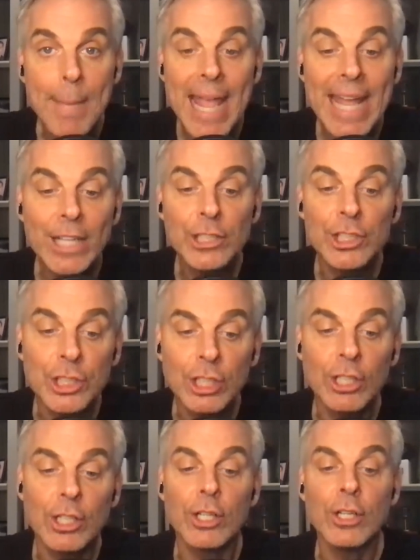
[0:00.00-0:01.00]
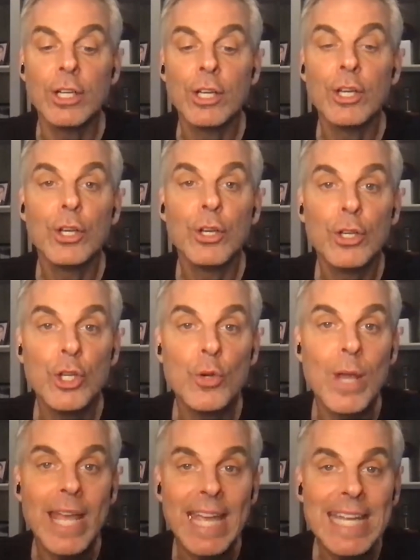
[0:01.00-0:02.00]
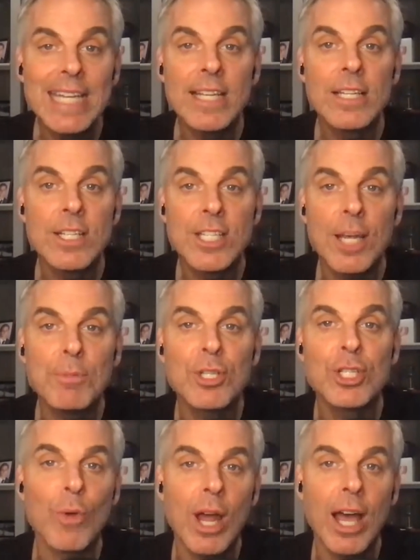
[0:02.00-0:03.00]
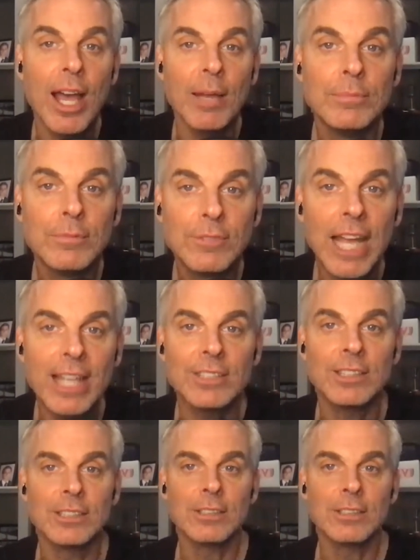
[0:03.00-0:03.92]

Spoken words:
make sure you hit subscribe. Thanks.